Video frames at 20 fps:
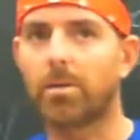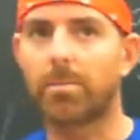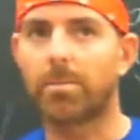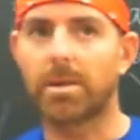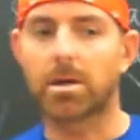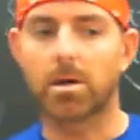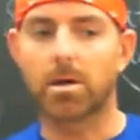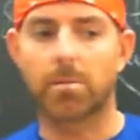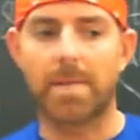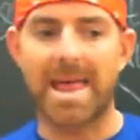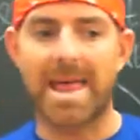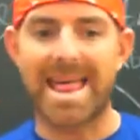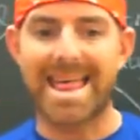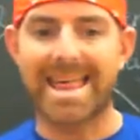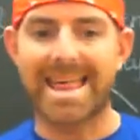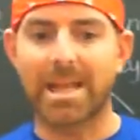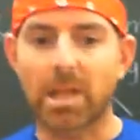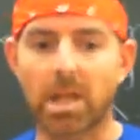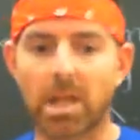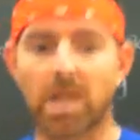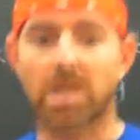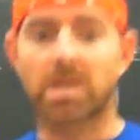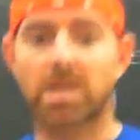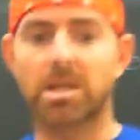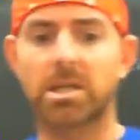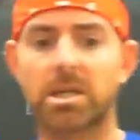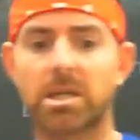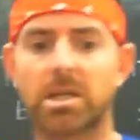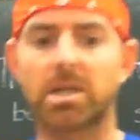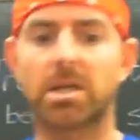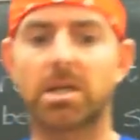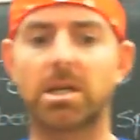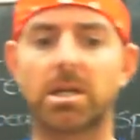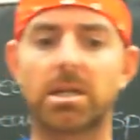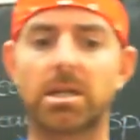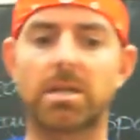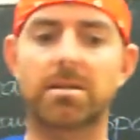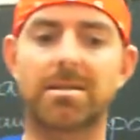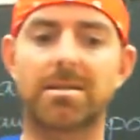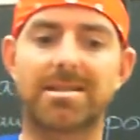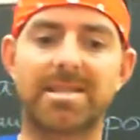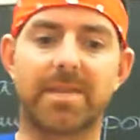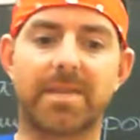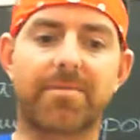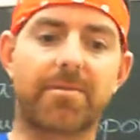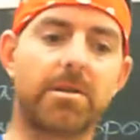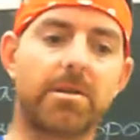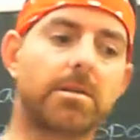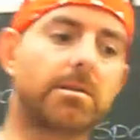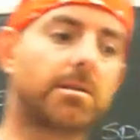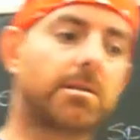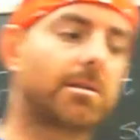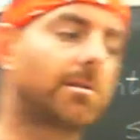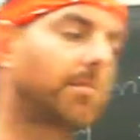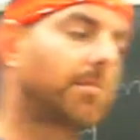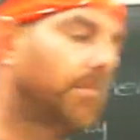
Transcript: become ill, there's a difference.